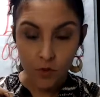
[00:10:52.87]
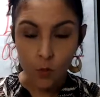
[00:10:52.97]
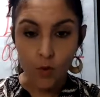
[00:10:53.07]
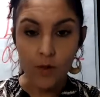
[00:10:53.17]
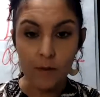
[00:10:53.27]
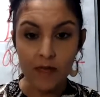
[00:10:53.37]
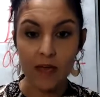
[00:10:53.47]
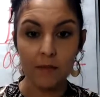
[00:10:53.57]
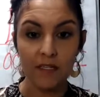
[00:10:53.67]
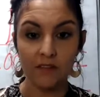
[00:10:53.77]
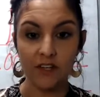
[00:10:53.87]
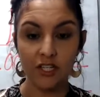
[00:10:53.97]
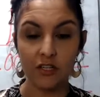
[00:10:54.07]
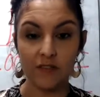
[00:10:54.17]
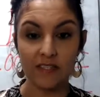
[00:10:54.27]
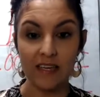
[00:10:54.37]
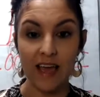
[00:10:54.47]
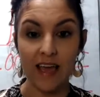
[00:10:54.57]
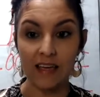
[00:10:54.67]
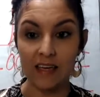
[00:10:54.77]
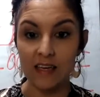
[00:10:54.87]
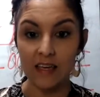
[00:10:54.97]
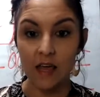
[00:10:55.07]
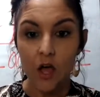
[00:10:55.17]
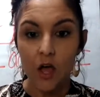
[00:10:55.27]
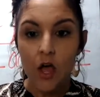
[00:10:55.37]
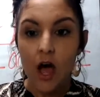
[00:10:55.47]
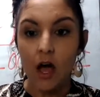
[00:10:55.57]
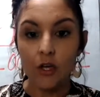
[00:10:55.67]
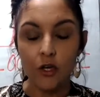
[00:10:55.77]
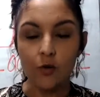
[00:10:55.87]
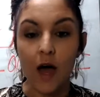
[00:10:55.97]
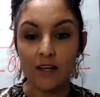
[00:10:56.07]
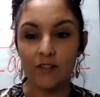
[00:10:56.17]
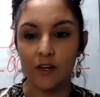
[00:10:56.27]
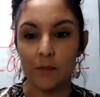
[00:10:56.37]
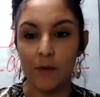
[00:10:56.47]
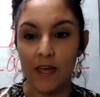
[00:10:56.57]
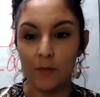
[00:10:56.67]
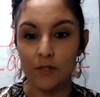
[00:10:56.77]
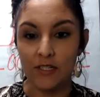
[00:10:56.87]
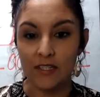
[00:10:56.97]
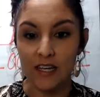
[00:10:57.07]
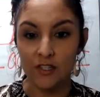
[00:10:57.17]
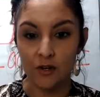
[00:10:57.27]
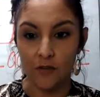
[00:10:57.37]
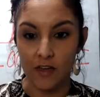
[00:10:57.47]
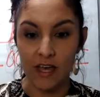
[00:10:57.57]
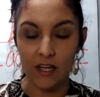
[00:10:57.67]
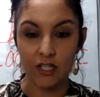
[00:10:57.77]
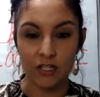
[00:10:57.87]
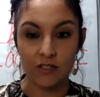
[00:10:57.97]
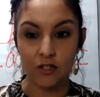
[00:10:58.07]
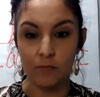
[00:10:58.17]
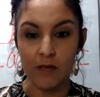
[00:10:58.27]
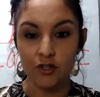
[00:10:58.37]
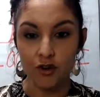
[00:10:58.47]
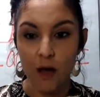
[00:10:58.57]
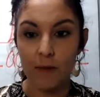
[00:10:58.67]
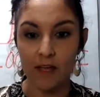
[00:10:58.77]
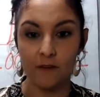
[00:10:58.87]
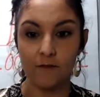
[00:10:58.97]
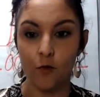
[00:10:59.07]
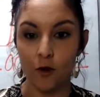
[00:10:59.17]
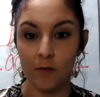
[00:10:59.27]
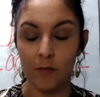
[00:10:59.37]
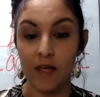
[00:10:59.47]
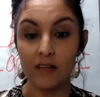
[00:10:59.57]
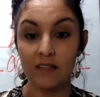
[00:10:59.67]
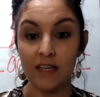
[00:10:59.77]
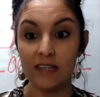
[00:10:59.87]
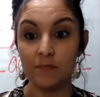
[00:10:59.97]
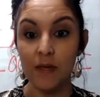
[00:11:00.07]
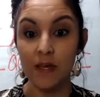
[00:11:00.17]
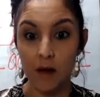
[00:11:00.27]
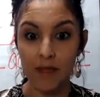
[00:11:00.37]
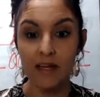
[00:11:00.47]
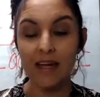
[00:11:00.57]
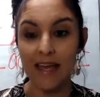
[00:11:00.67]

when we became a division of CAE, you guys are going to be able to take certifications, be trauma informed, because it's becoming an